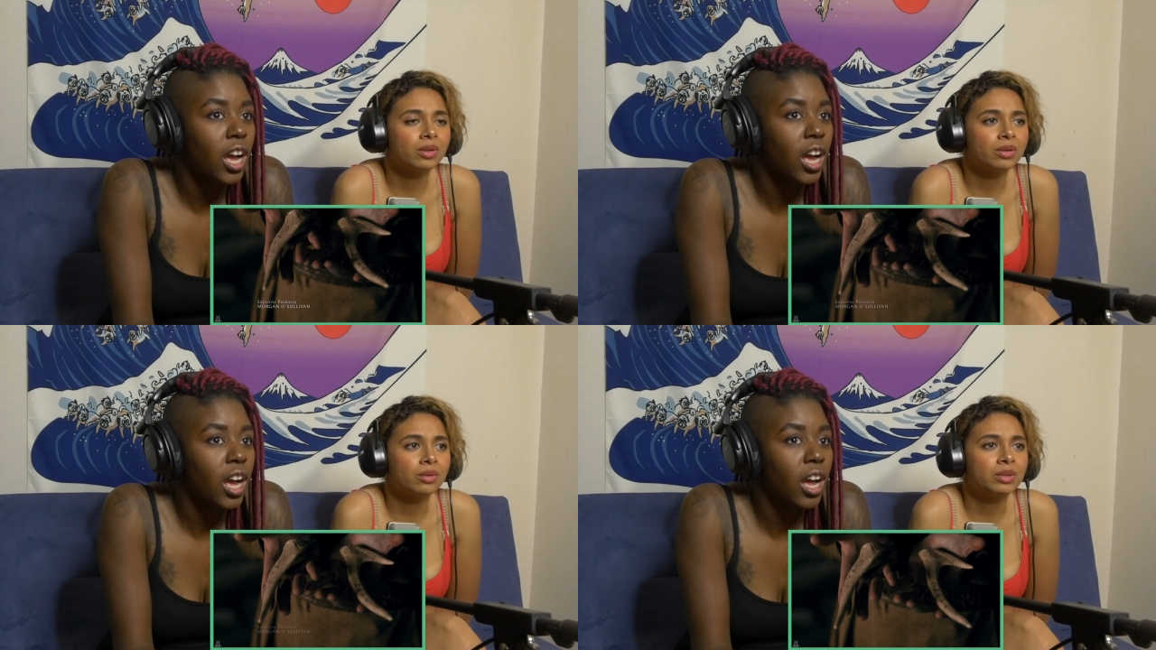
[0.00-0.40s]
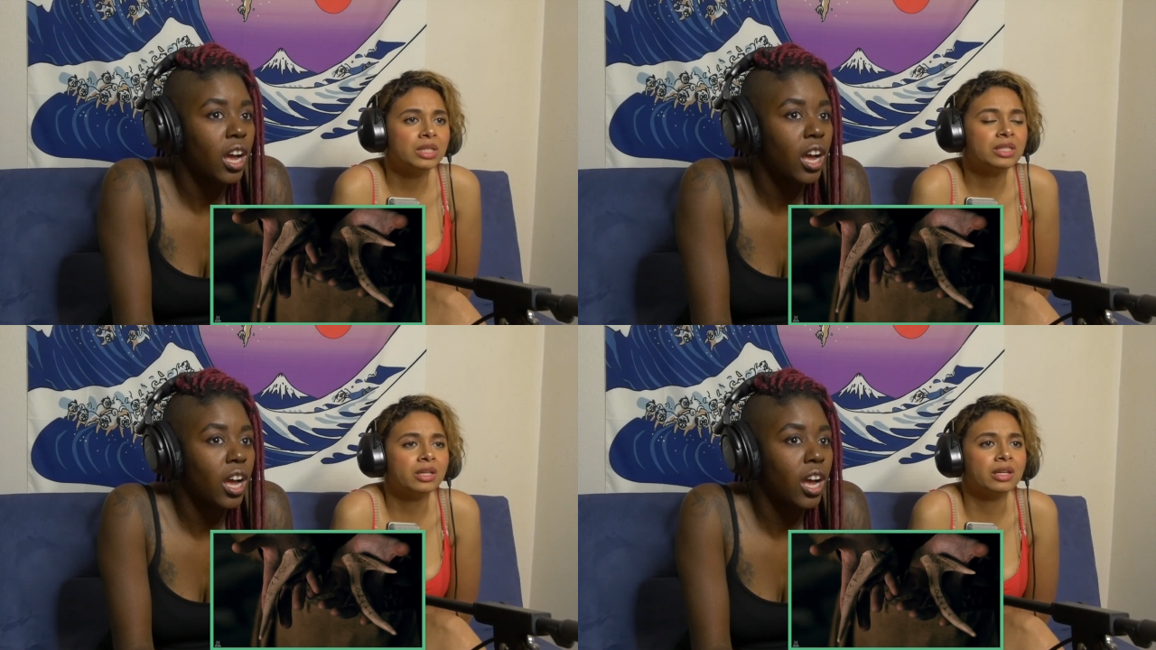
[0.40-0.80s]
Speaker 1: oh,
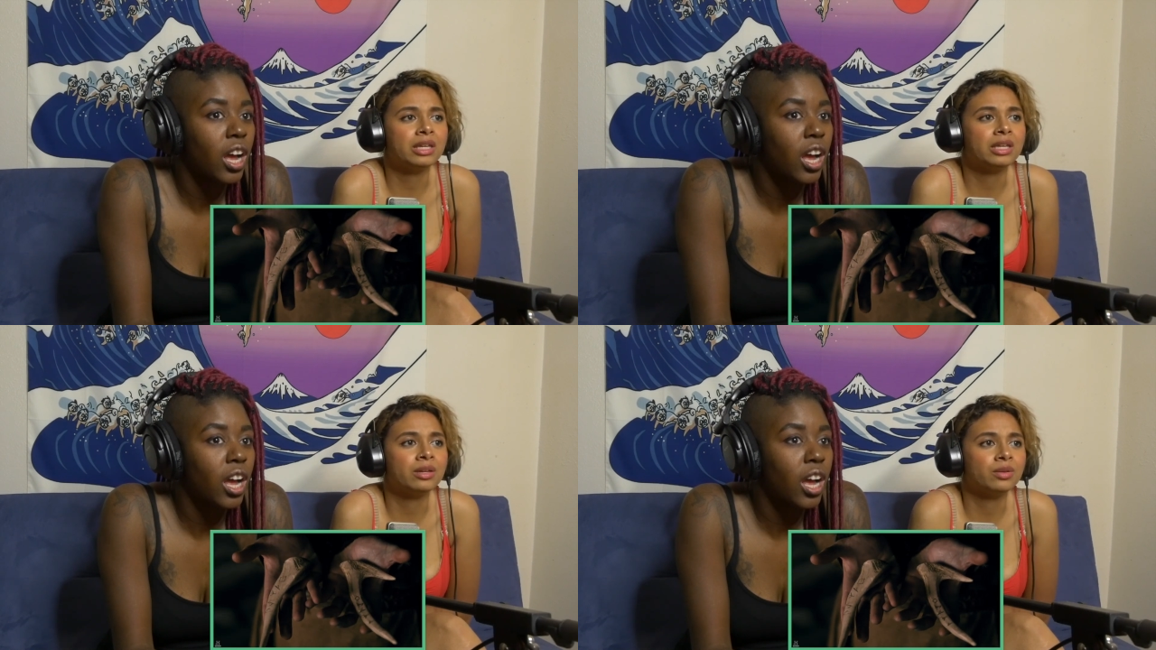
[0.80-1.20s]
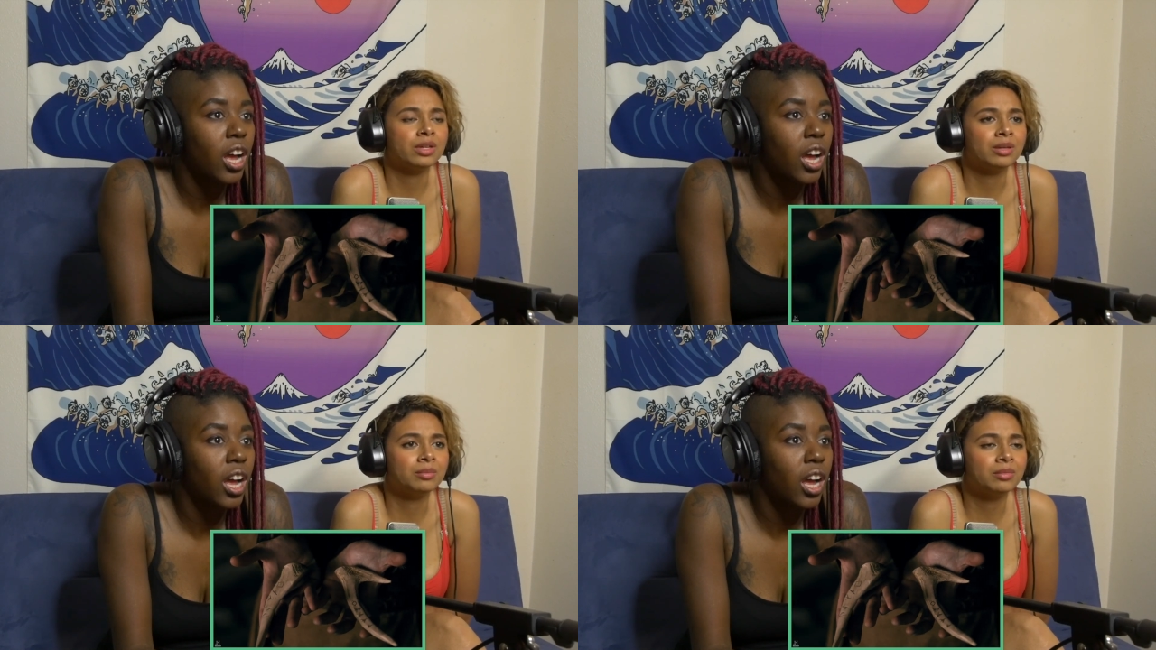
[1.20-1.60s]
he's gonna
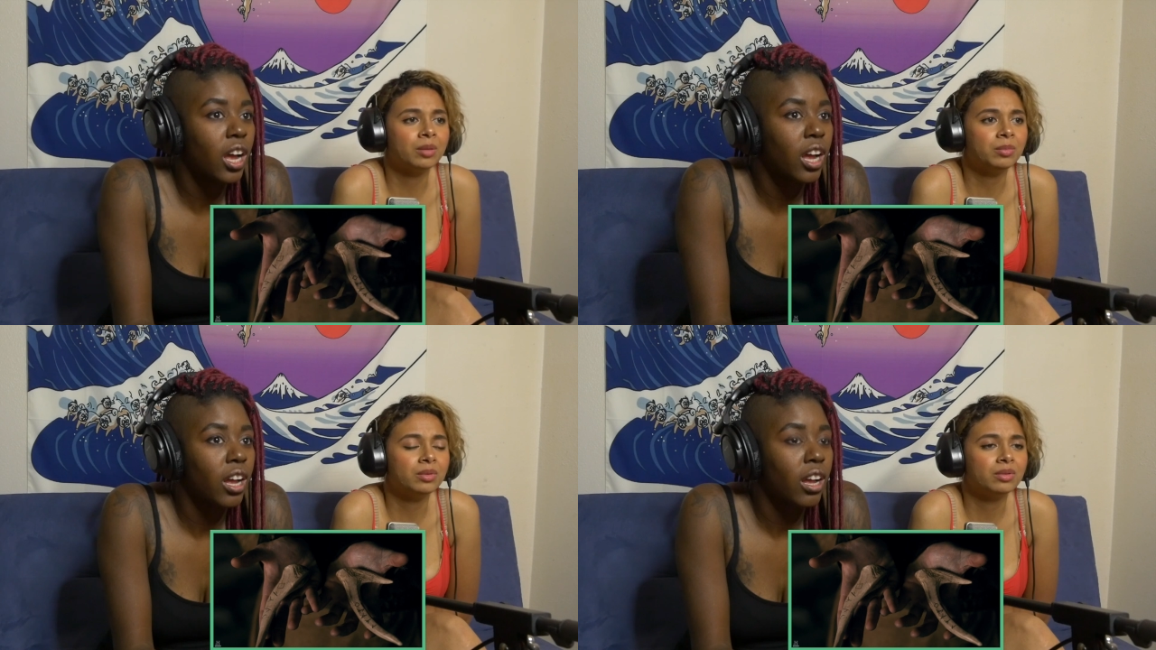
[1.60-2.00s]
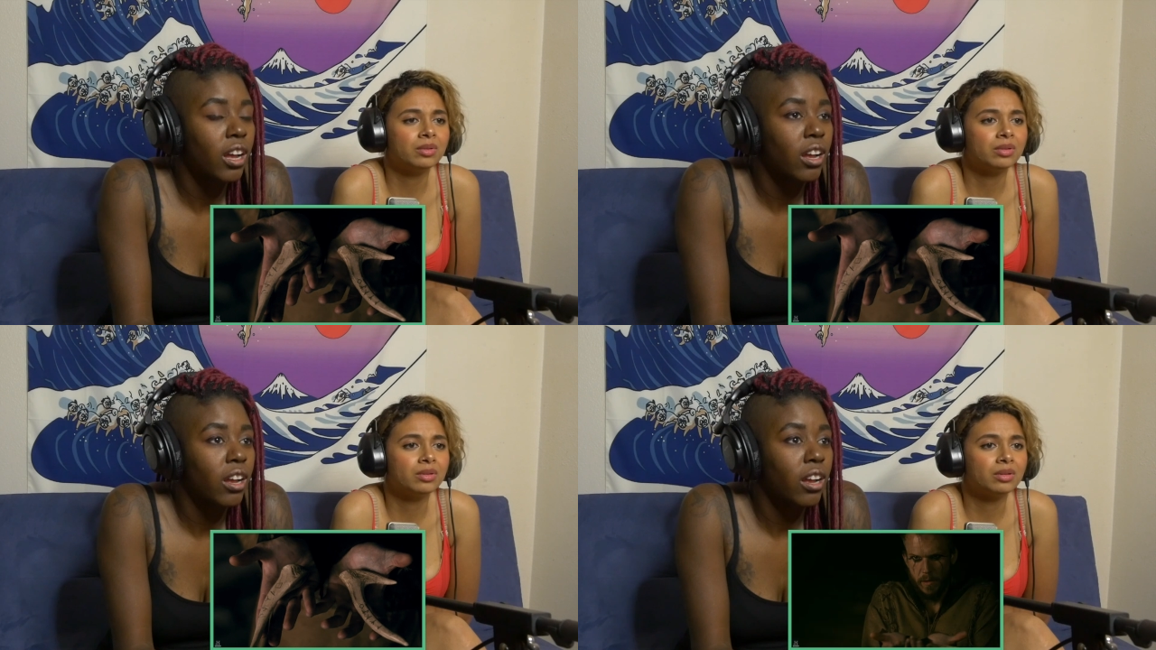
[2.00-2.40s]
heal him. I'm... I've
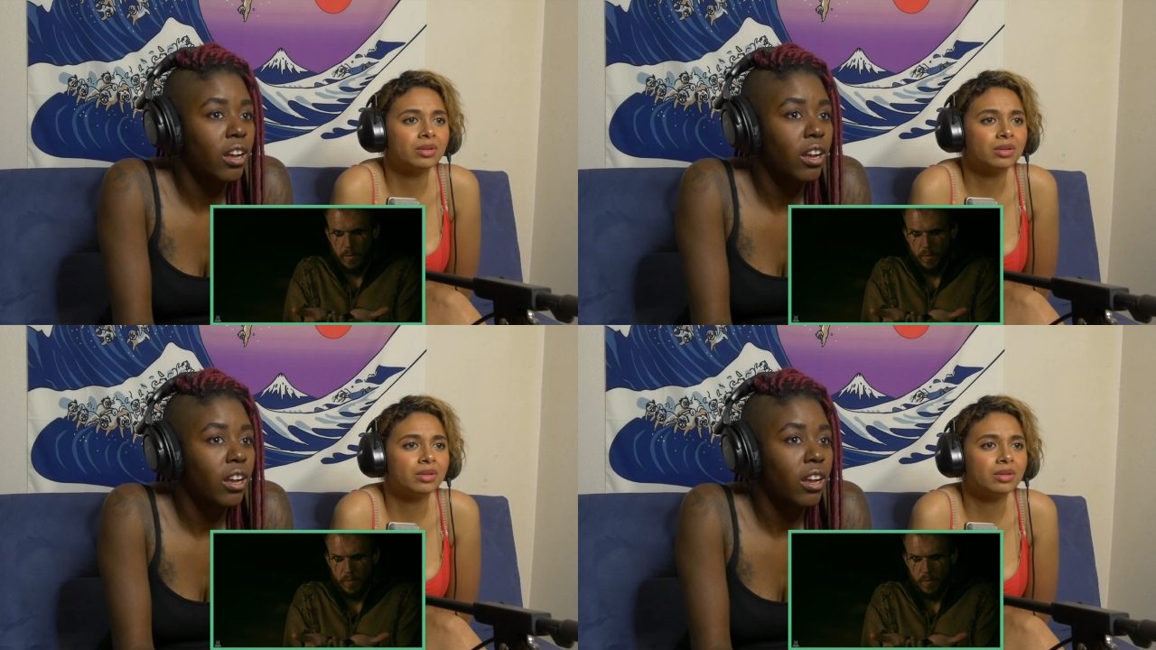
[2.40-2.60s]
carved these